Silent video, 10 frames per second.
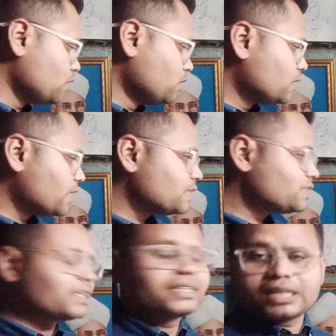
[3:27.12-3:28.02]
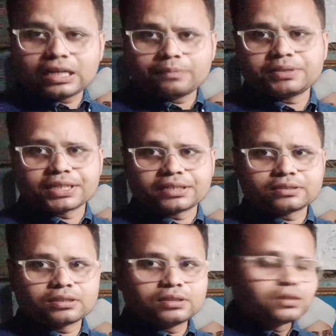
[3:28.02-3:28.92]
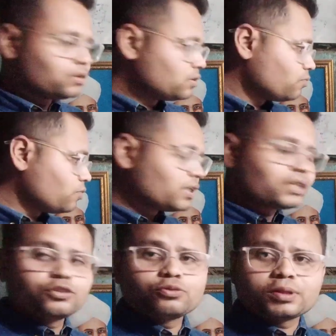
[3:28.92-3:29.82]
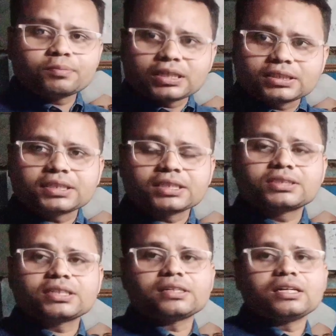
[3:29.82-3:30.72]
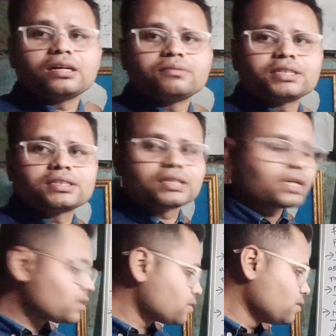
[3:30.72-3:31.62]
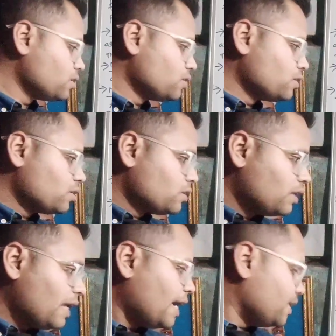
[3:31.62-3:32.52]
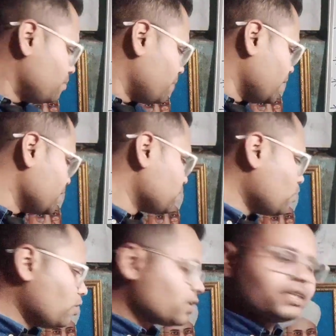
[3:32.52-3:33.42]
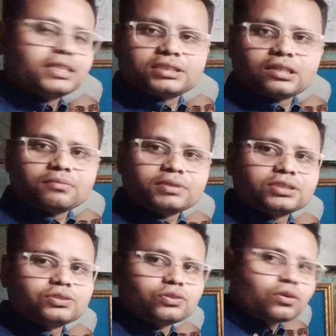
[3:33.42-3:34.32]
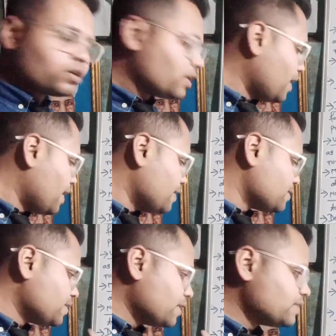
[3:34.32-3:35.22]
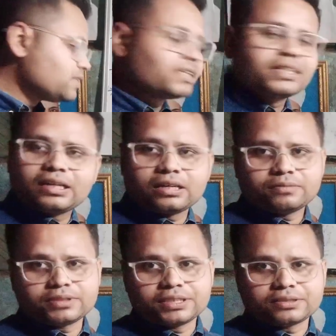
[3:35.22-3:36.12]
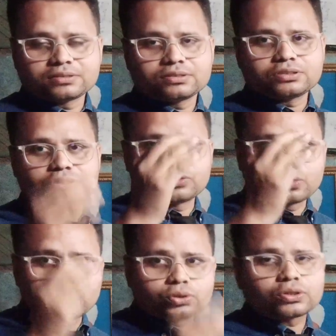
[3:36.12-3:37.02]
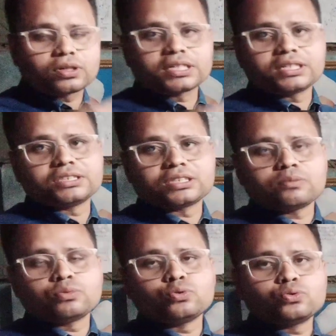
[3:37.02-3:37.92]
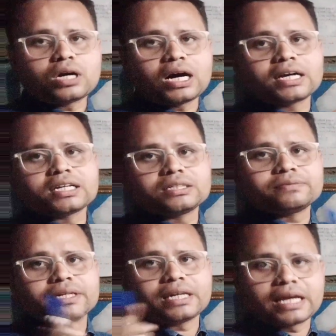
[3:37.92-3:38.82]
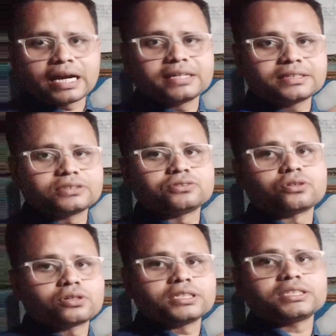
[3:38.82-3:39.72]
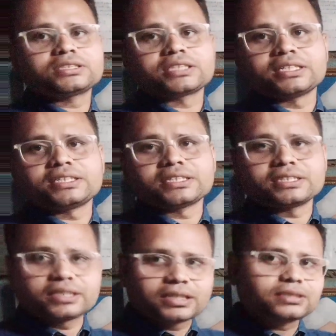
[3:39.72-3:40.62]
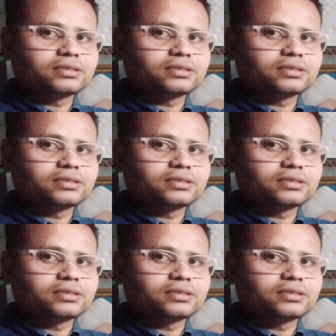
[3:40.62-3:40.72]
terrestrial habitat. What do you mean by the terrestrial habitat class? Land-based organism is known as terrestrial habitat. Those organisms who are live in land is known as terrestrial